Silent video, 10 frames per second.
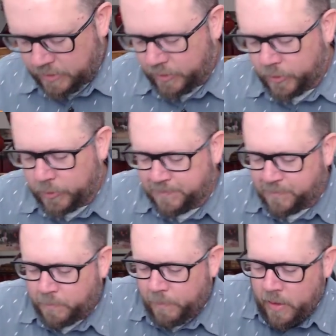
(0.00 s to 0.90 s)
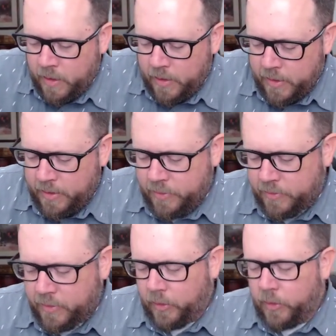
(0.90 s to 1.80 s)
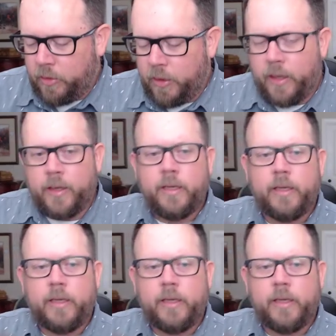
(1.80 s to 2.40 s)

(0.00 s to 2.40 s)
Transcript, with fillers: little the little uh,